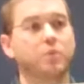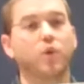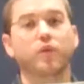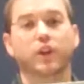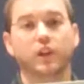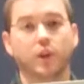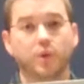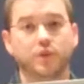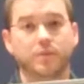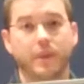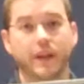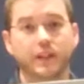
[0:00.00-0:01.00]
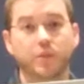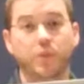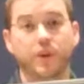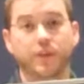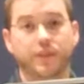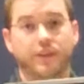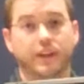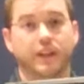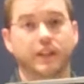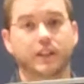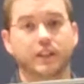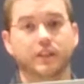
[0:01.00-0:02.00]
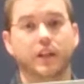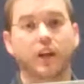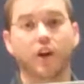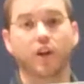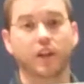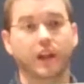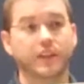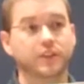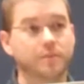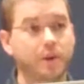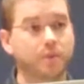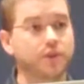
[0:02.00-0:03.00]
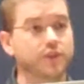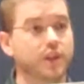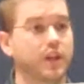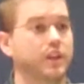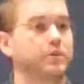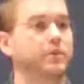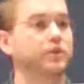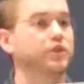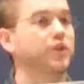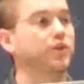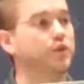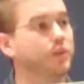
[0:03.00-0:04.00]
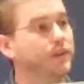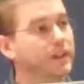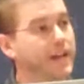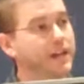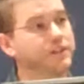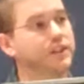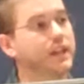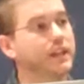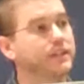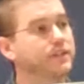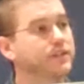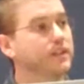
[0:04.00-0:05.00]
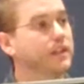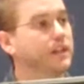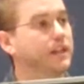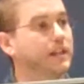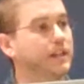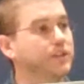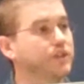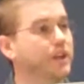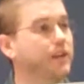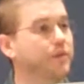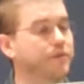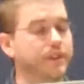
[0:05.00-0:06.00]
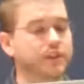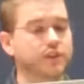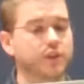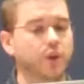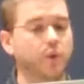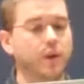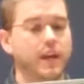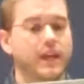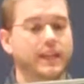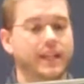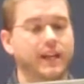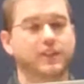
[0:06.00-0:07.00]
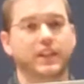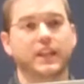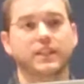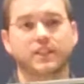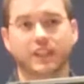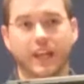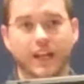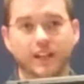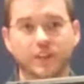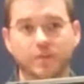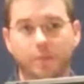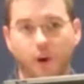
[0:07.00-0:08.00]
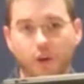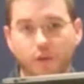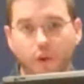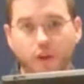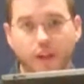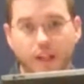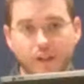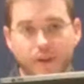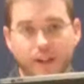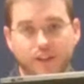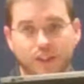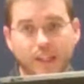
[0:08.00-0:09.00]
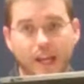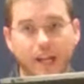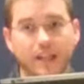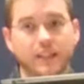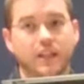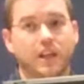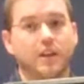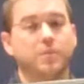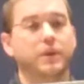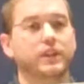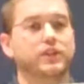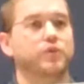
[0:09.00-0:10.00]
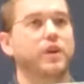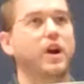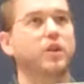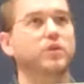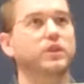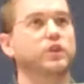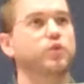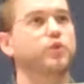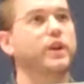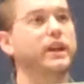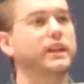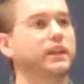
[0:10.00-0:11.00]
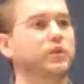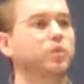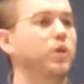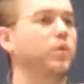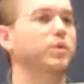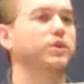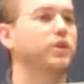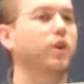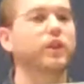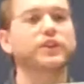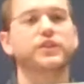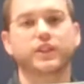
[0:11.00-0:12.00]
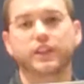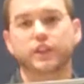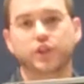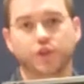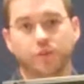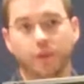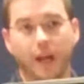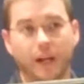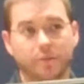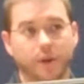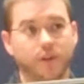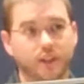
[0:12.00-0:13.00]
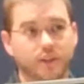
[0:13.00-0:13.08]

more of a closed beta with our Alliance members to be able to start doing the Cascades side of things. So Cascades, again, is part of our native SDK, but it's around creating what we would call a signature BlackBerry